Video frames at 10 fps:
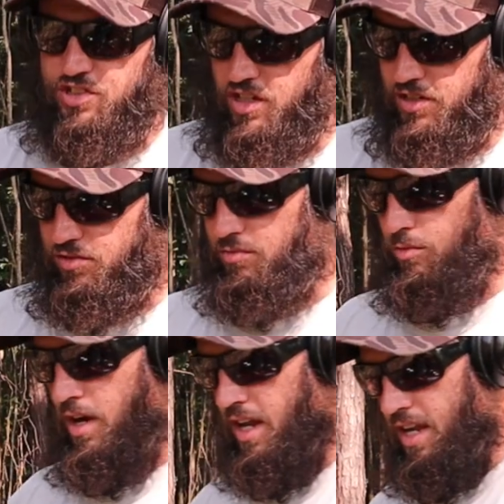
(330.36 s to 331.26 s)
just
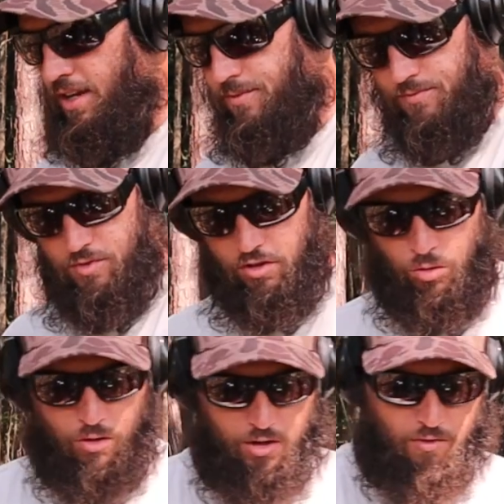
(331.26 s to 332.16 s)
ran the
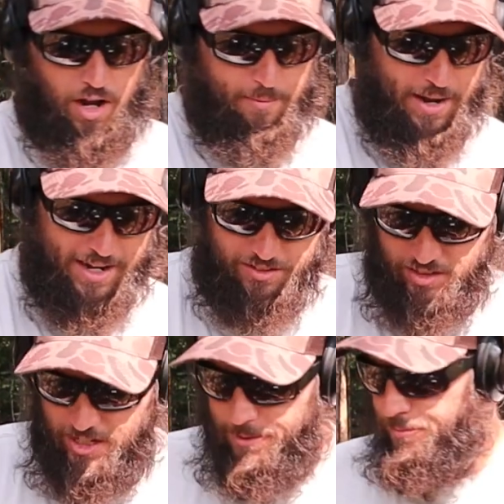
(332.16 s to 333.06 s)
20 round
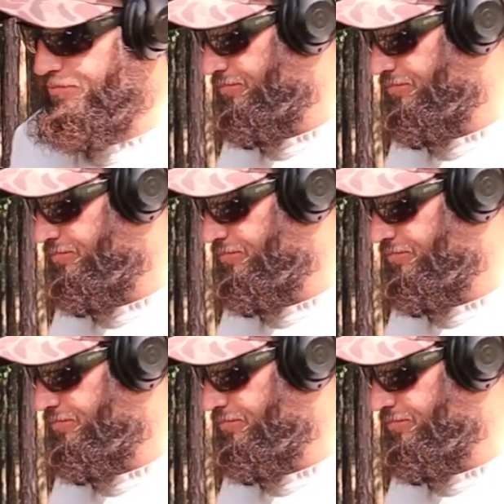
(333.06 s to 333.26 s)
magazine.